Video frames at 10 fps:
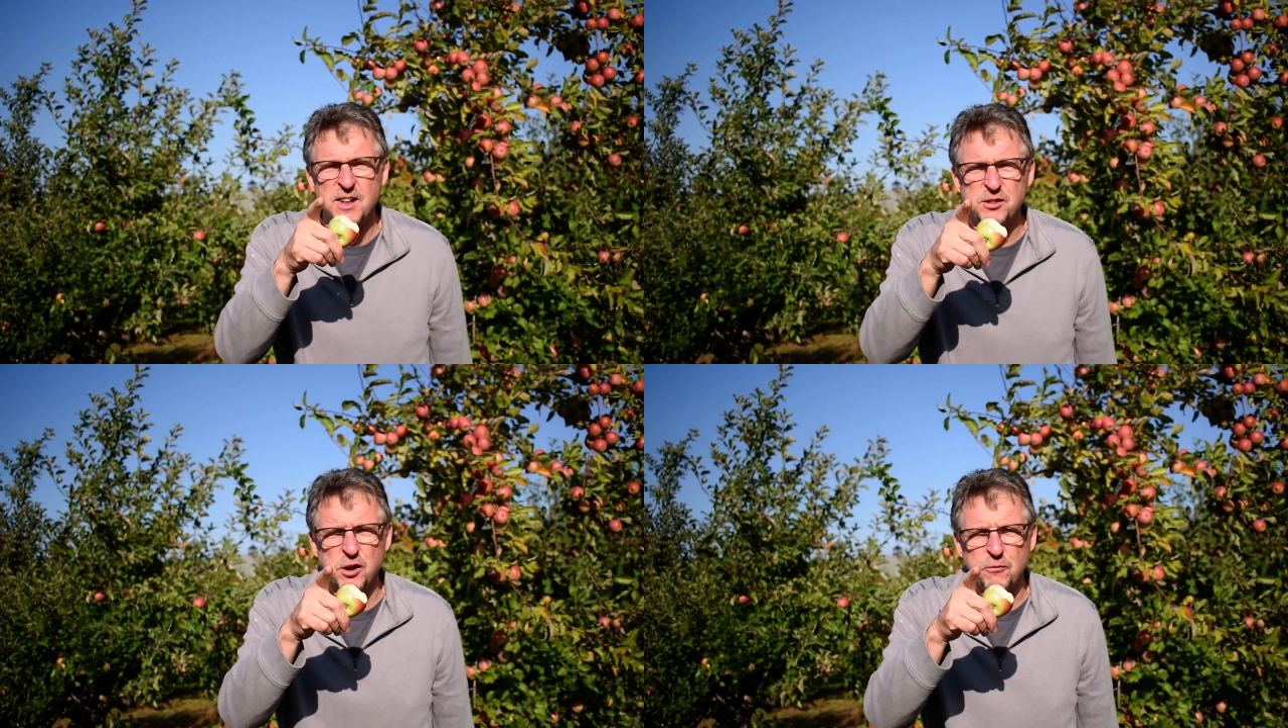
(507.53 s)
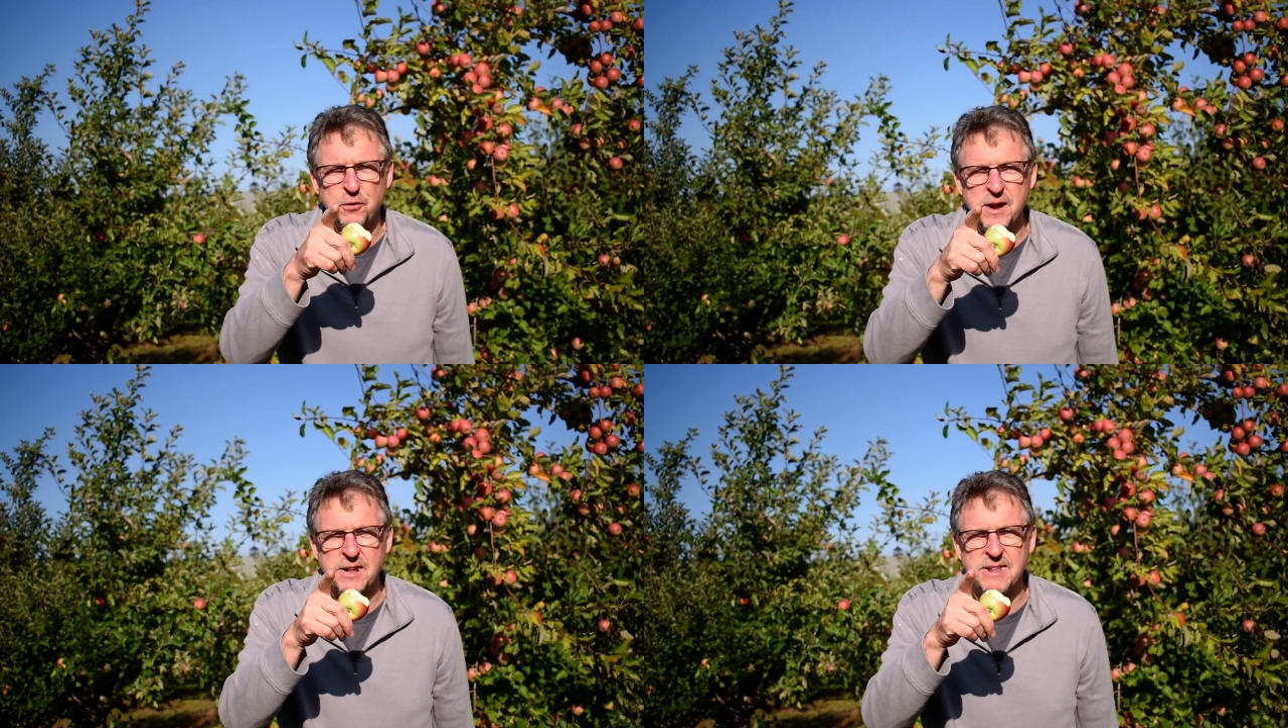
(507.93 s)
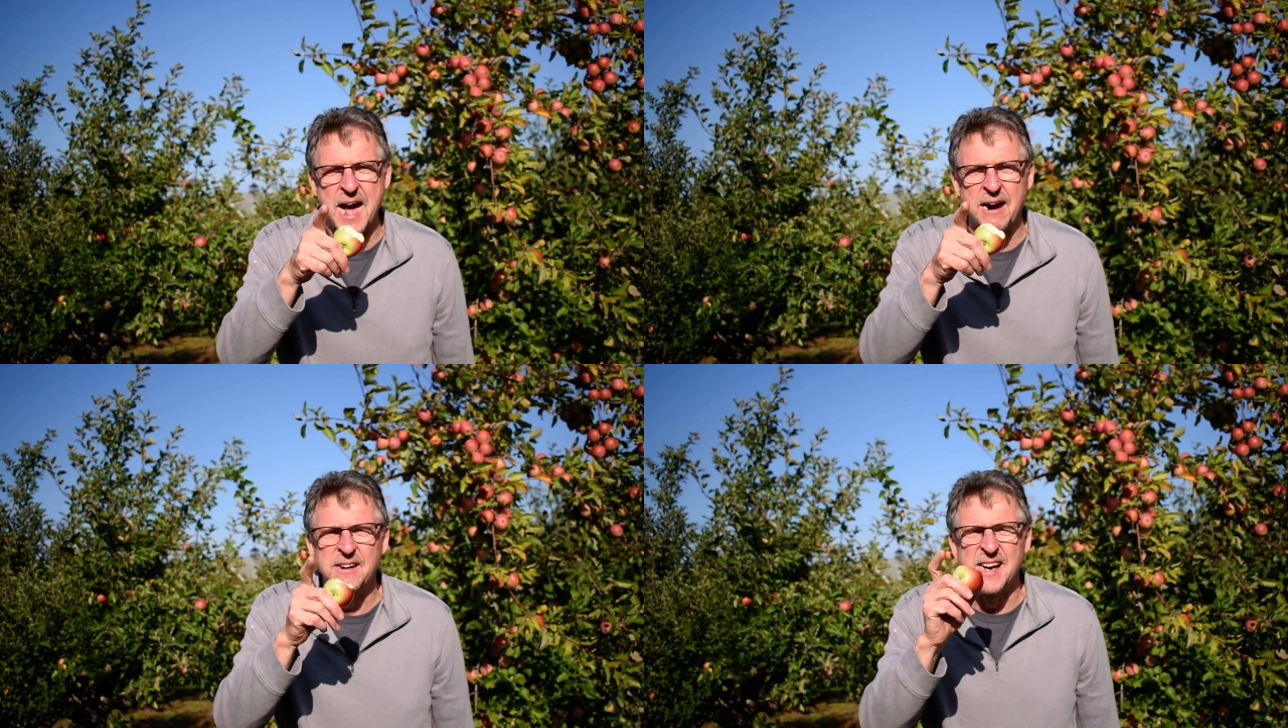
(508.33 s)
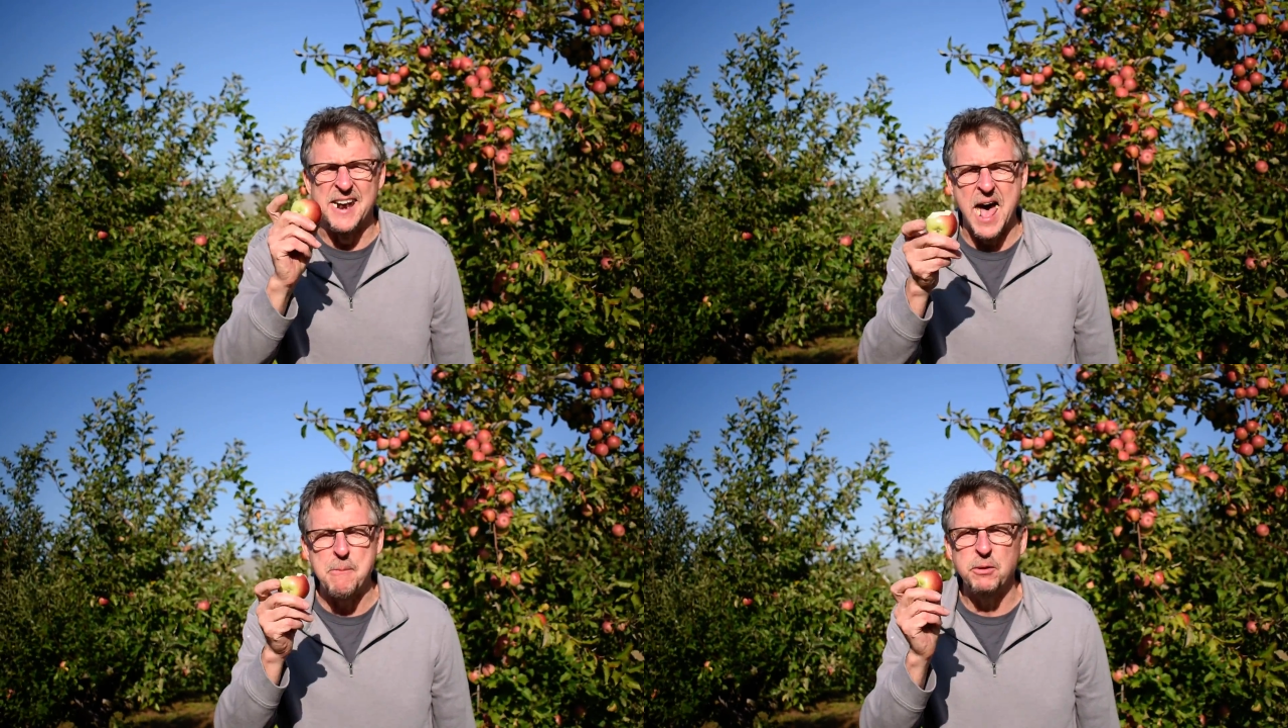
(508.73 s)
Don't forget that. An
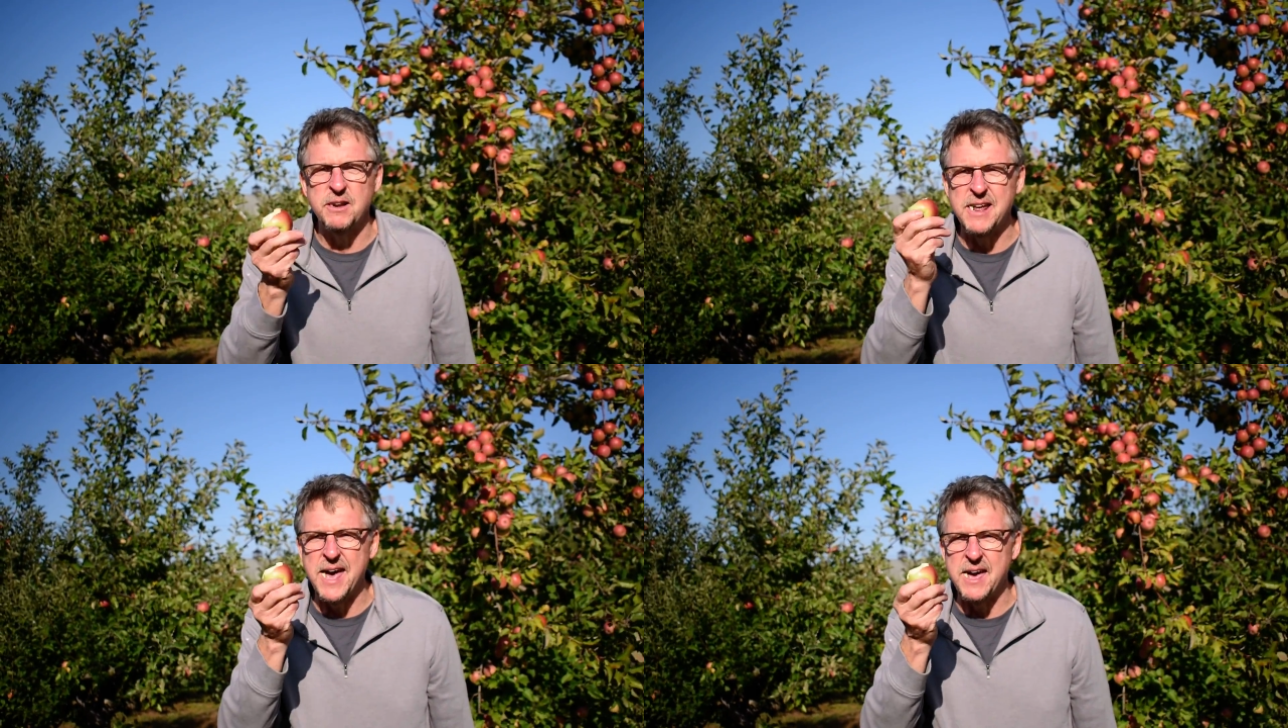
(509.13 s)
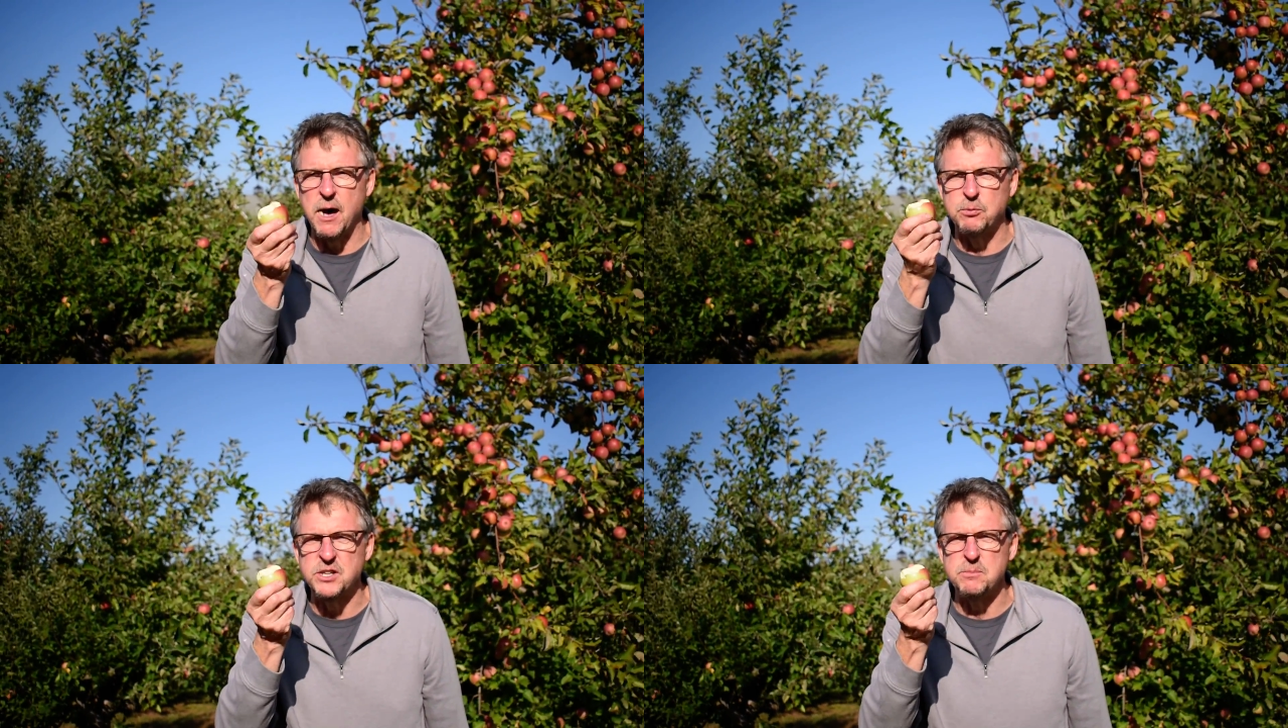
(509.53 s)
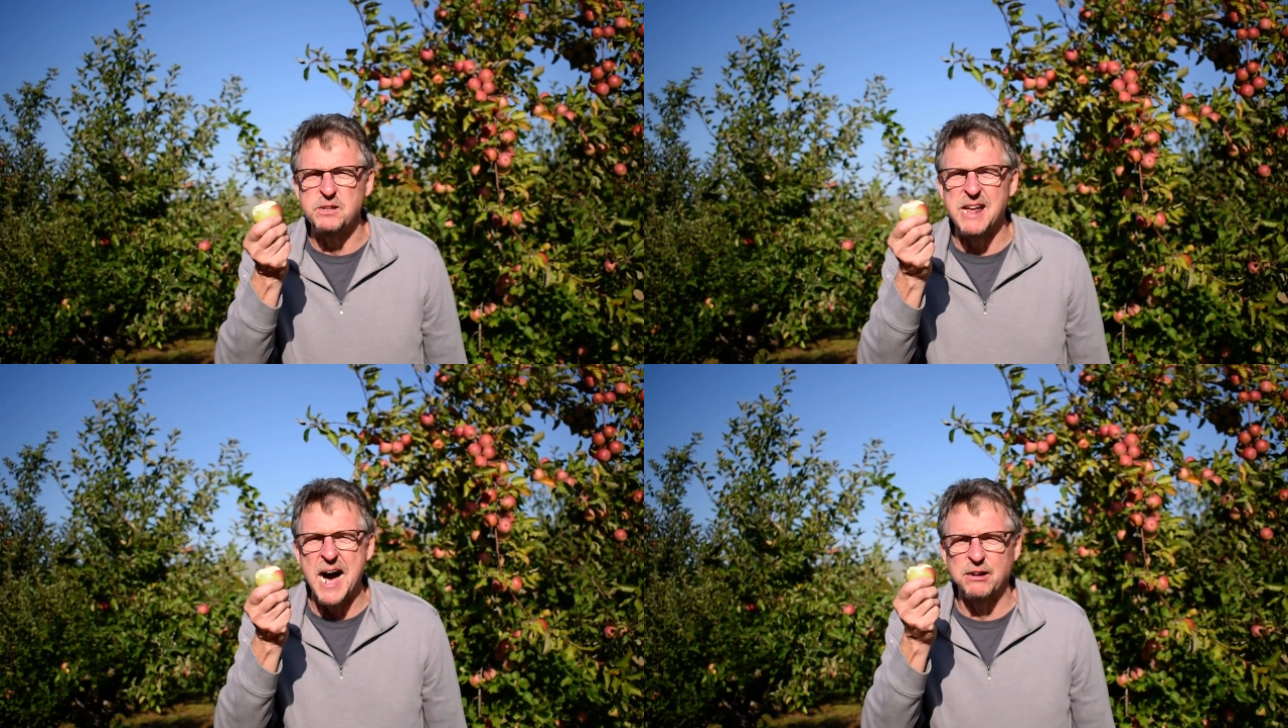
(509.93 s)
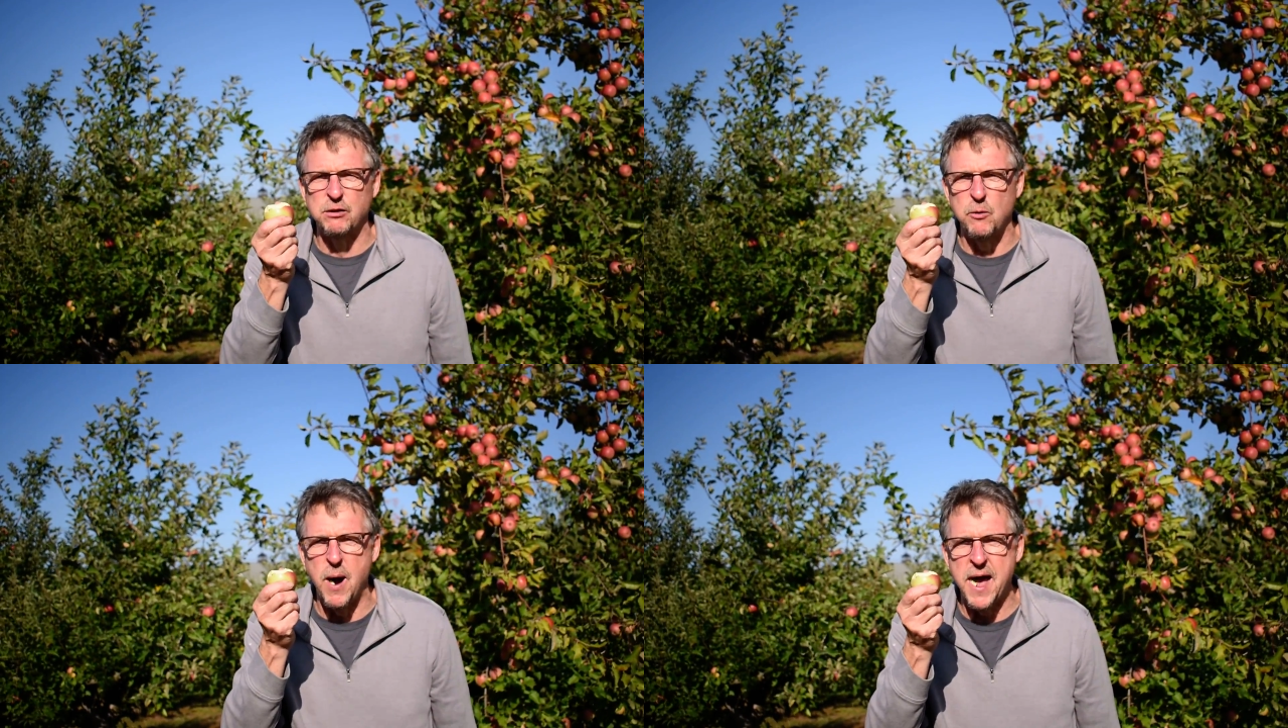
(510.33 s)
apple a day helps keep the doctor
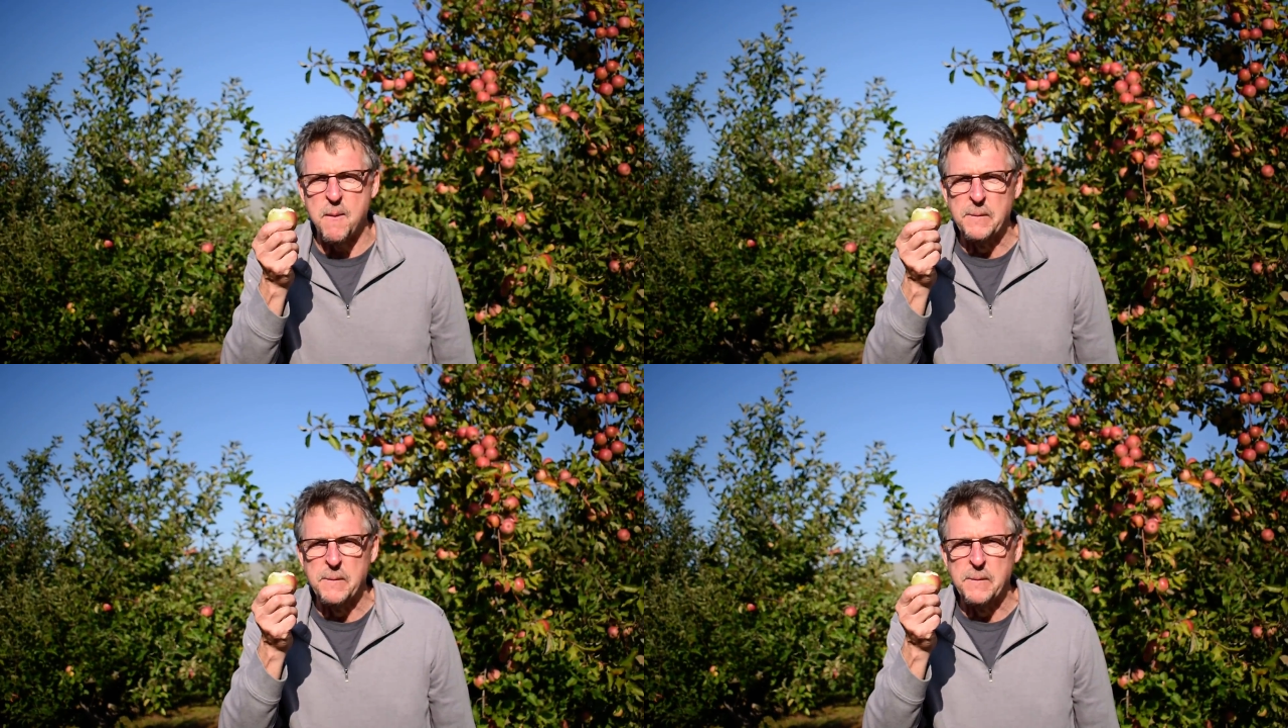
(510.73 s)
away.